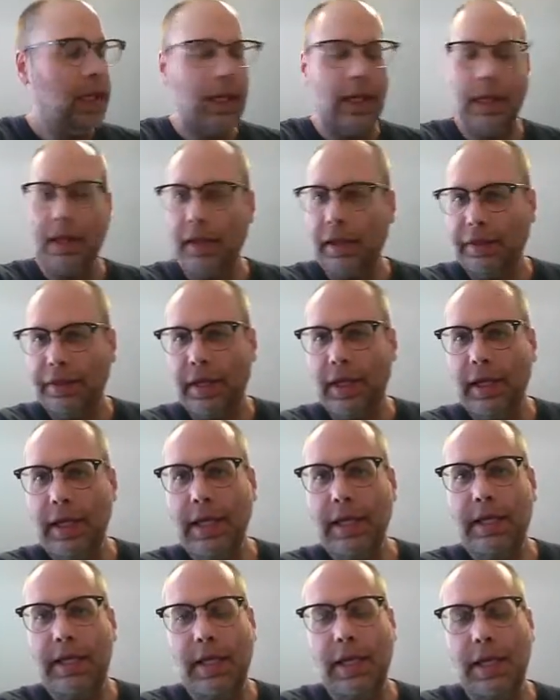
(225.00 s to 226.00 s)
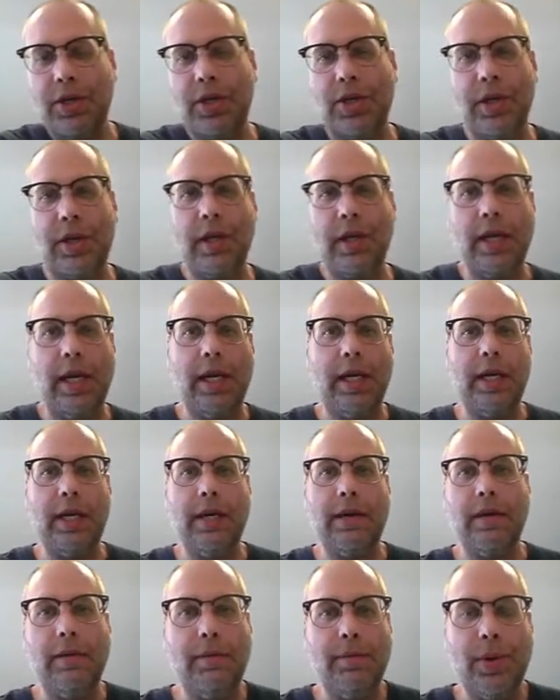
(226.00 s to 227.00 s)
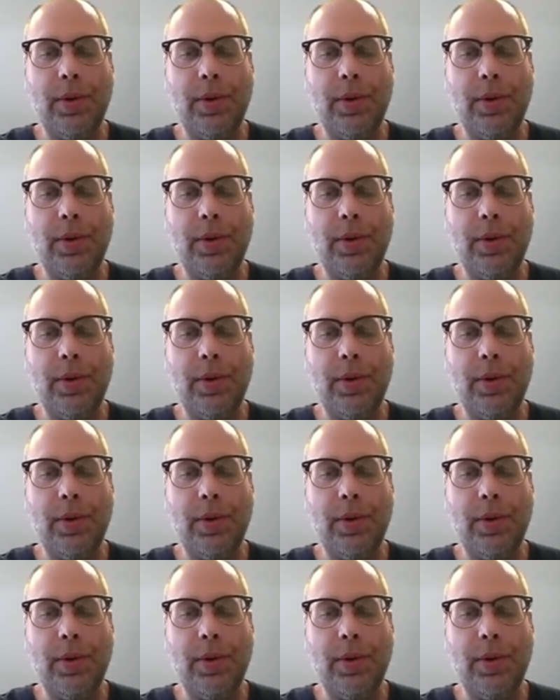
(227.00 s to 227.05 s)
Now, the lead teacher in